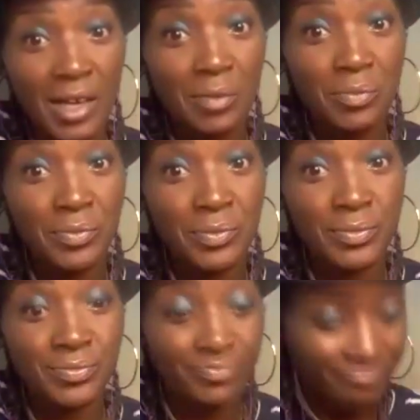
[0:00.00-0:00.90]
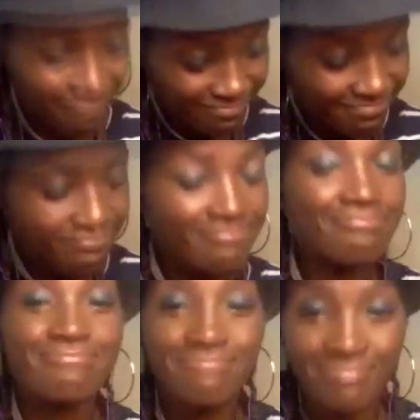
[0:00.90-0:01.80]
name, yes,
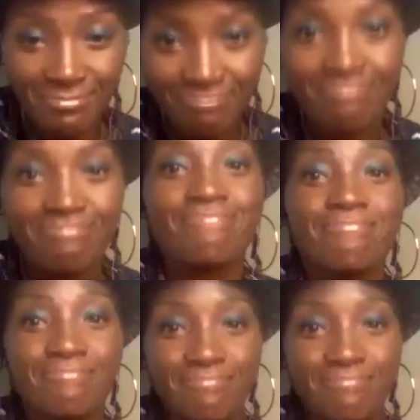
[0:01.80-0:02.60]
and not allowing it to be